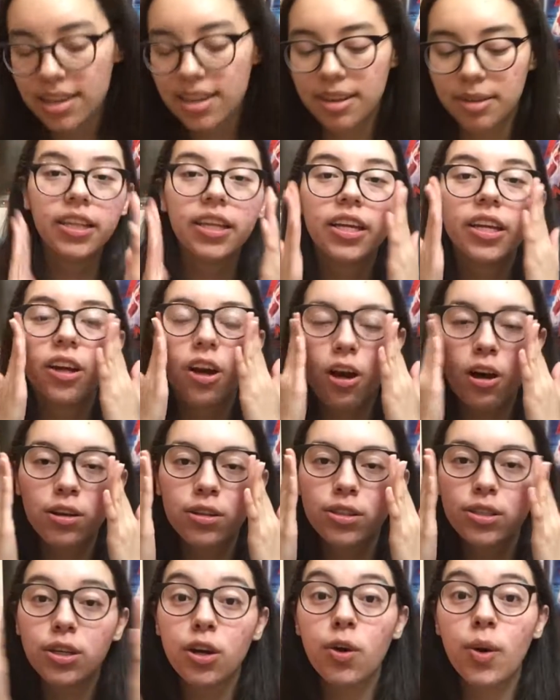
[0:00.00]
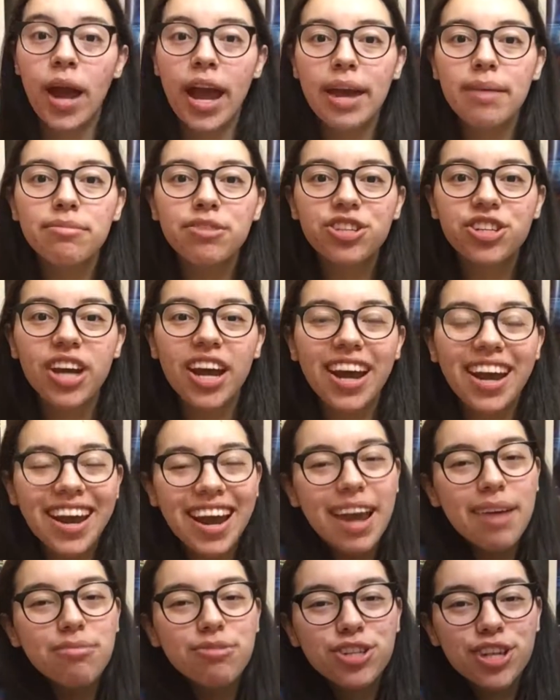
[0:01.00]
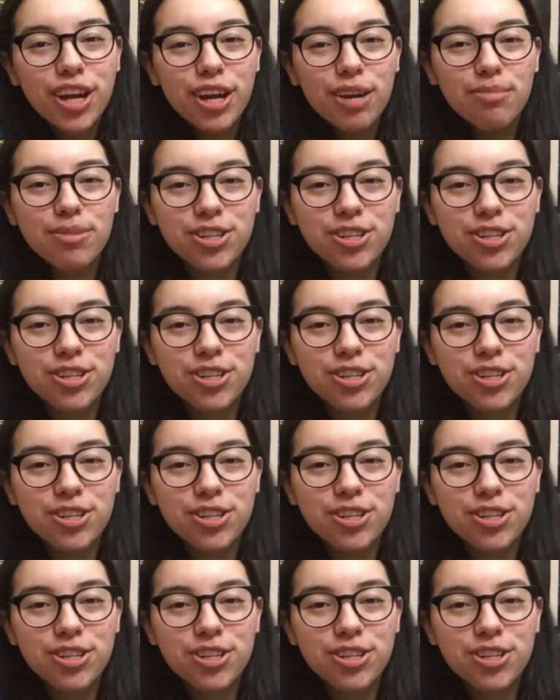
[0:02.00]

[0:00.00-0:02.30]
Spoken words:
And then also MJ,